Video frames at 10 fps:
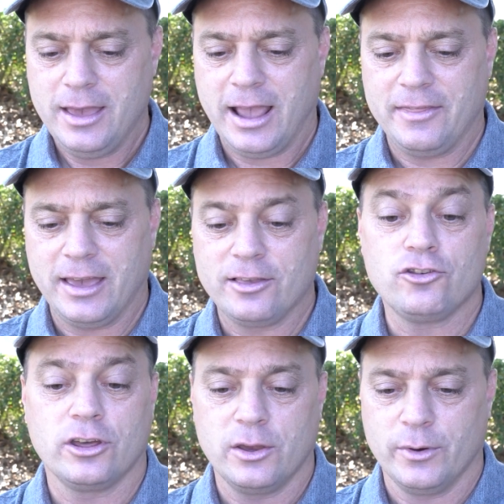And then
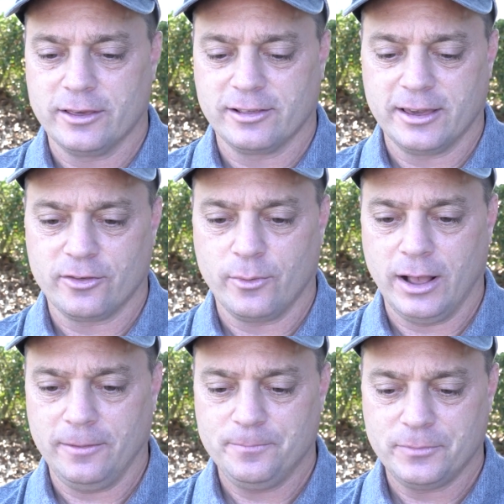Ginny Weasley as
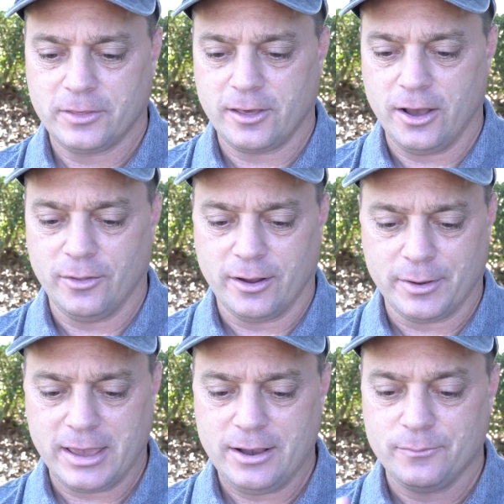well. So there
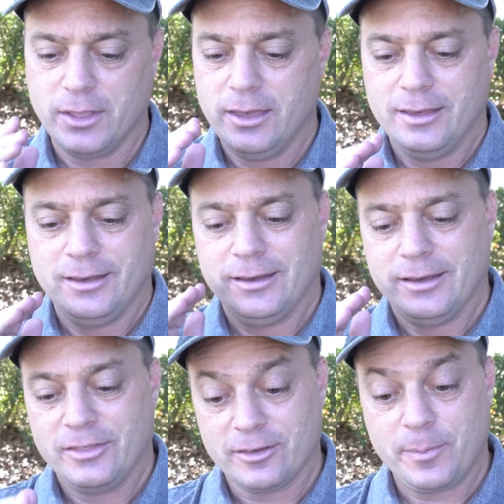we go.
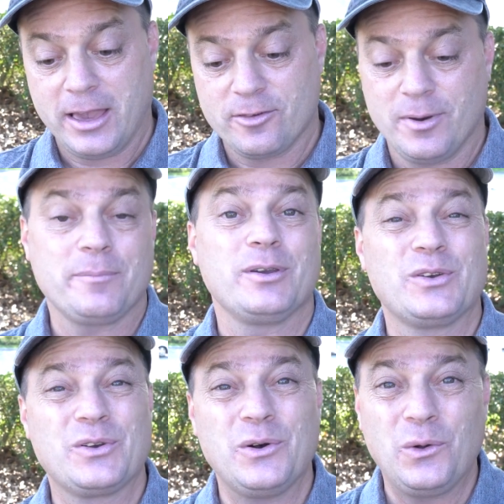This page might be
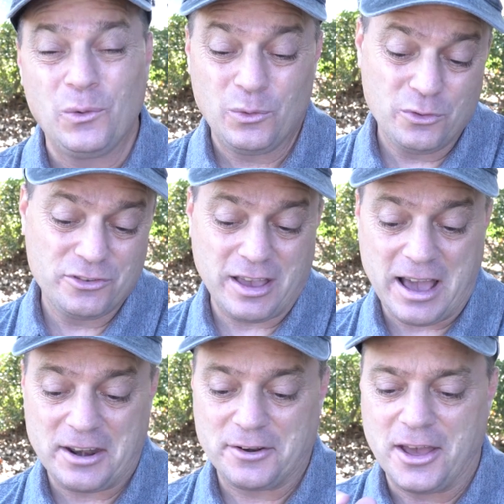gold.
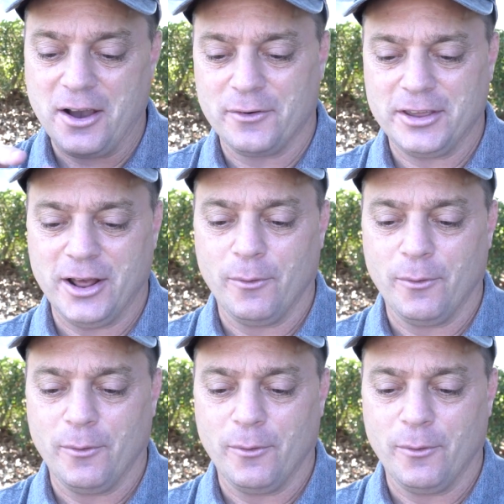I don't know. You know